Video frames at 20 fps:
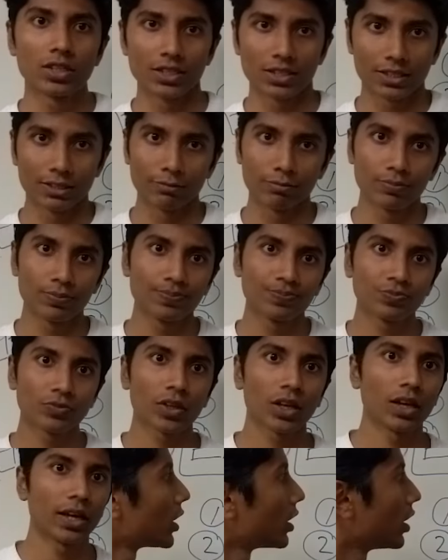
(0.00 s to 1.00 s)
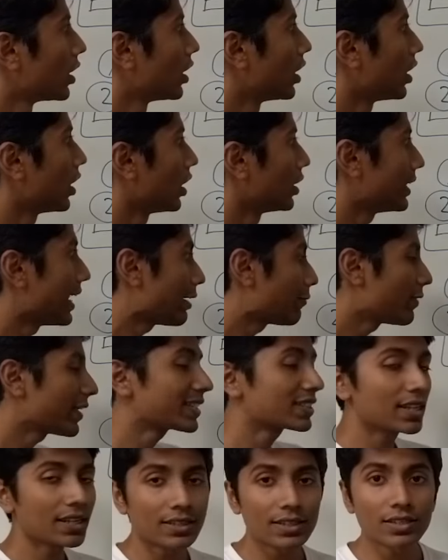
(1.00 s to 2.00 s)
system.
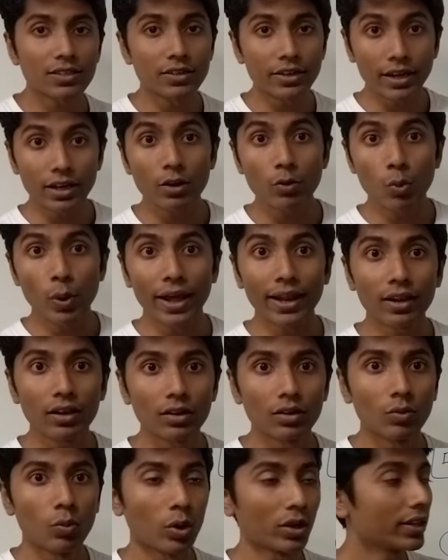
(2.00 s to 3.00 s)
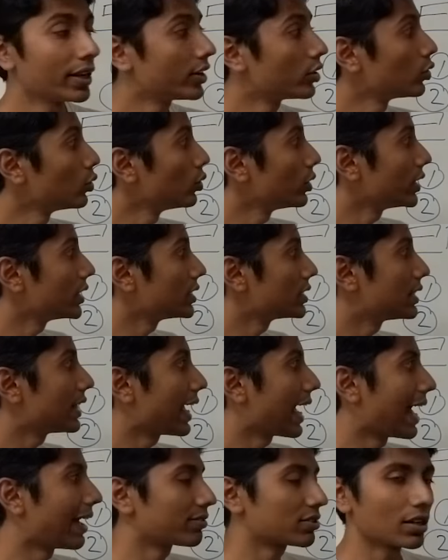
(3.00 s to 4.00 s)
Netflix does this really well. What they do is
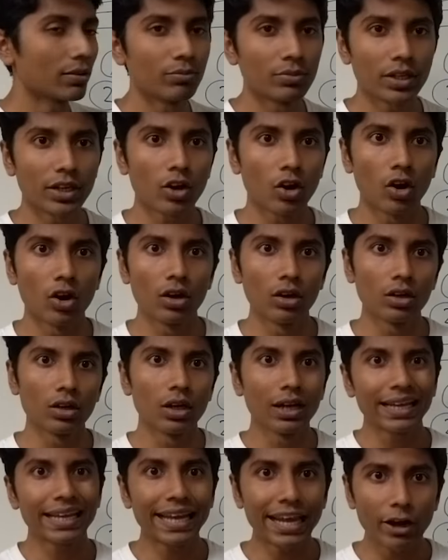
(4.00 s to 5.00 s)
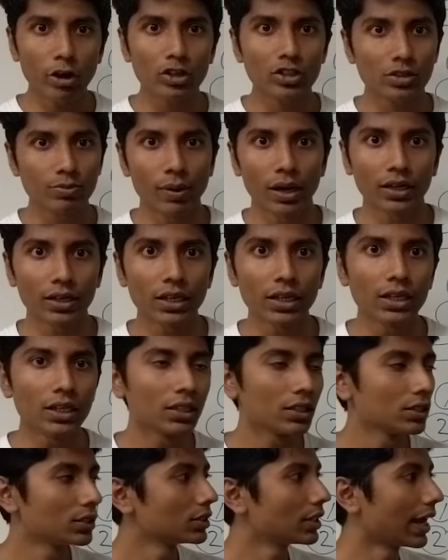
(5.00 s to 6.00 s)
they have something called Chaos
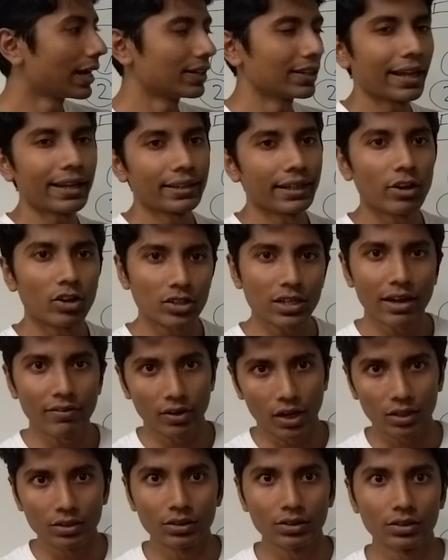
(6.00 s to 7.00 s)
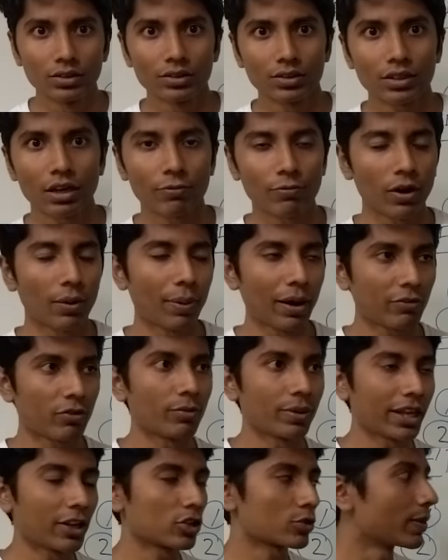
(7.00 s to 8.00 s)
Monkey, and they also have other stuff apart
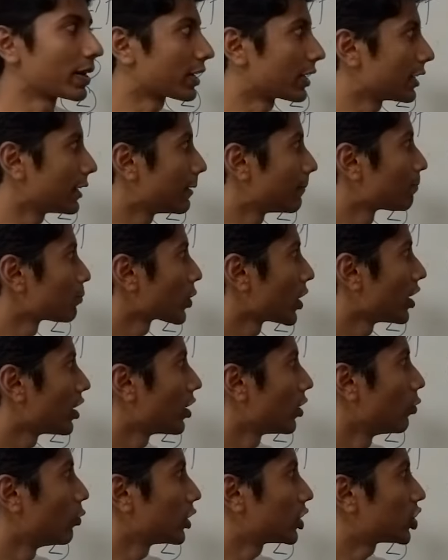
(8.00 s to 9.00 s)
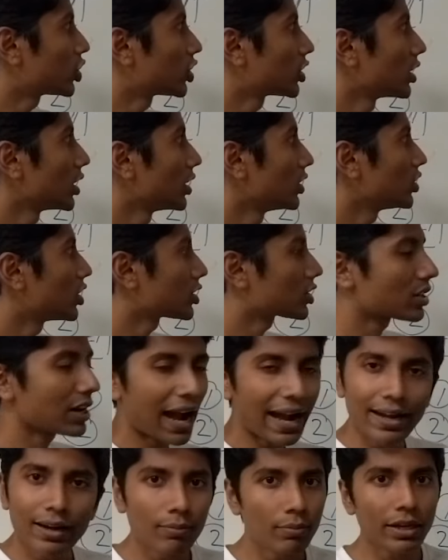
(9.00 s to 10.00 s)
from Chaos Monkey, which just
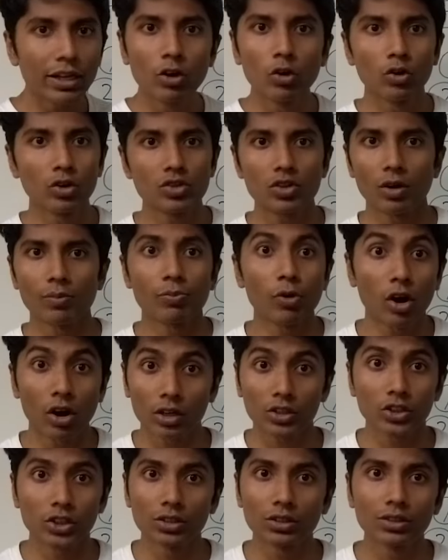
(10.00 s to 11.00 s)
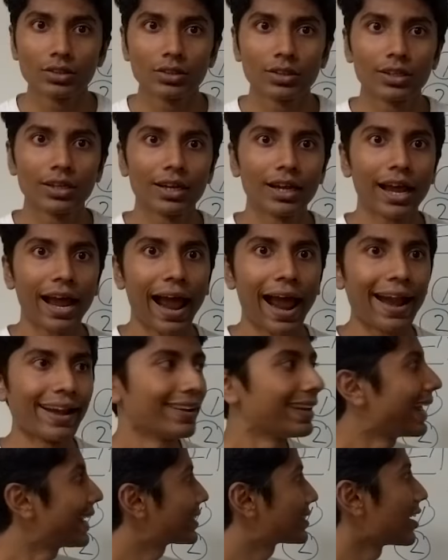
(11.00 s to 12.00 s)
randomly goes on production
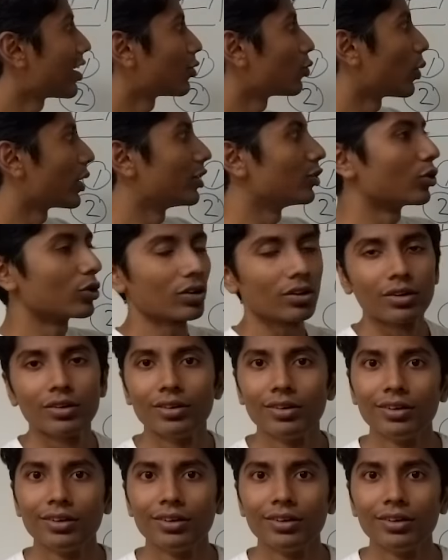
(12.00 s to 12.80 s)
and takes down one node,